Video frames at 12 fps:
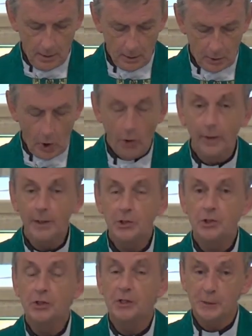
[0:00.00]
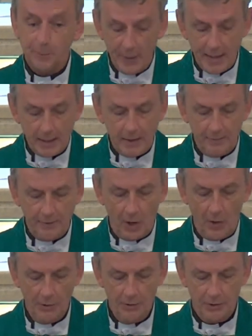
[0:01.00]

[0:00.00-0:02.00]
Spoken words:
Courage to speak of God.